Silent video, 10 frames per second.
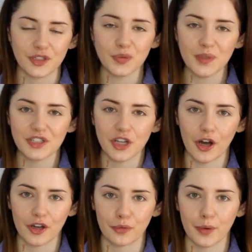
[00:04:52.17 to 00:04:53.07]
I just want to
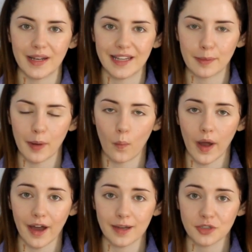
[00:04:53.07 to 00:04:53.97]
talk through a little bit
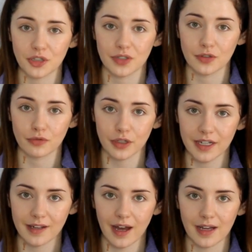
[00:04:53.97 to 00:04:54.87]
why I'm choosing
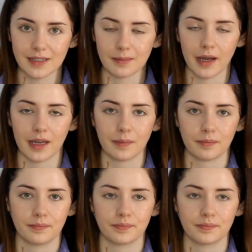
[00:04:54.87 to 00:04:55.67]
running as my